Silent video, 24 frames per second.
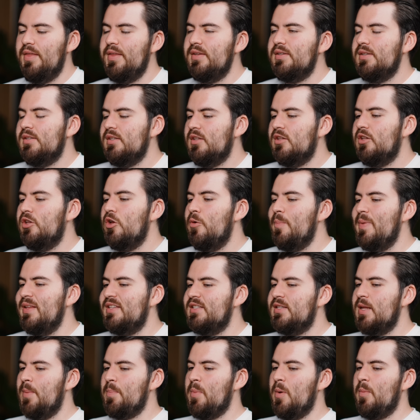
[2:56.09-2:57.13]
and this is a little bit
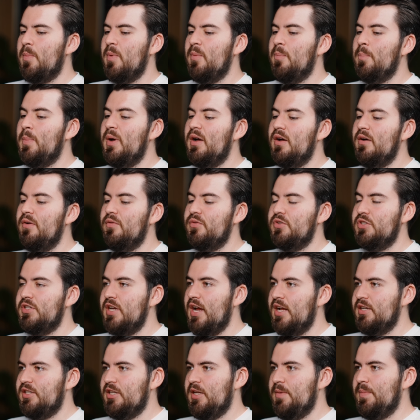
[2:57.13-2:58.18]
step up above
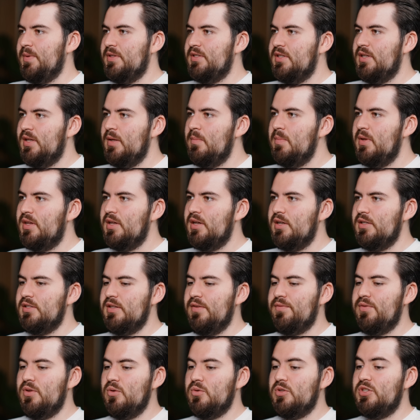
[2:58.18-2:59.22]
ChatGPT because
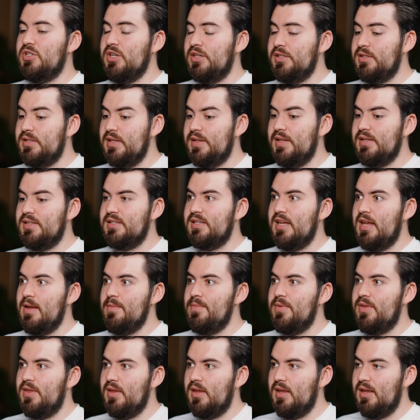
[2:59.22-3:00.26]
if you just did the same
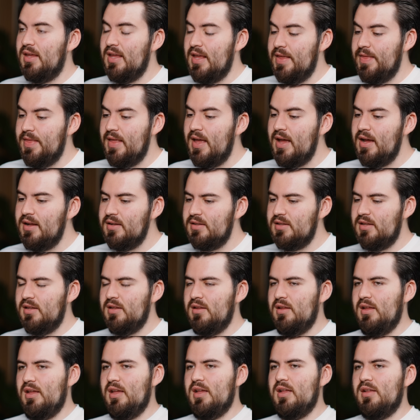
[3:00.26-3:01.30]
thing in that
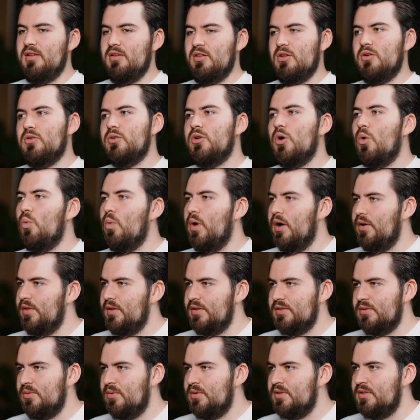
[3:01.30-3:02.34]
it, you don't know where the
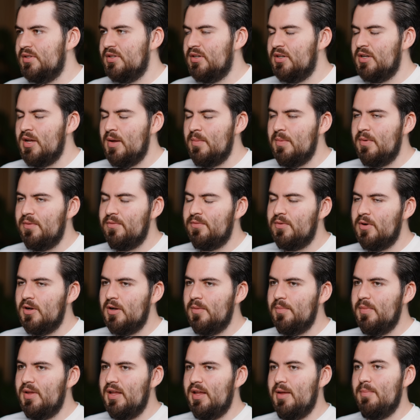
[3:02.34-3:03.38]
sources are coming
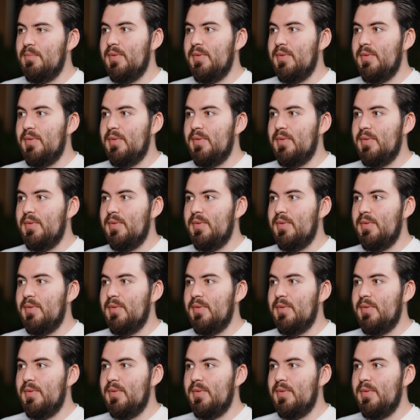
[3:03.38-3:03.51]
from it